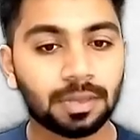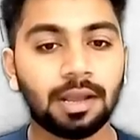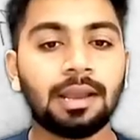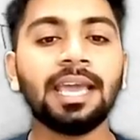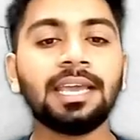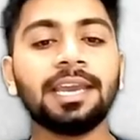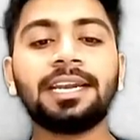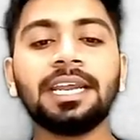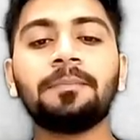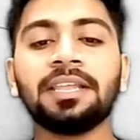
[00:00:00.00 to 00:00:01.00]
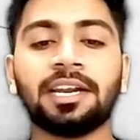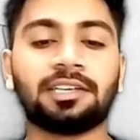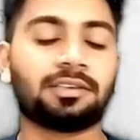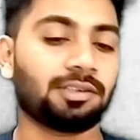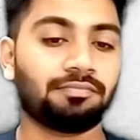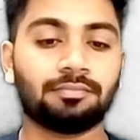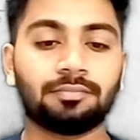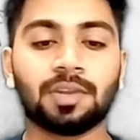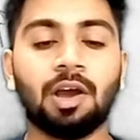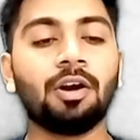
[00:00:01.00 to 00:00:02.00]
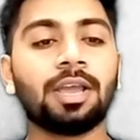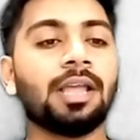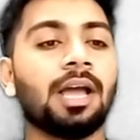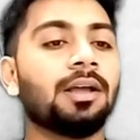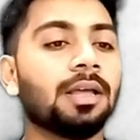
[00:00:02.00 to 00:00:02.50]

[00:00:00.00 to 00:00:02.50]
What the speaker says: Like eating peanut. Okay now.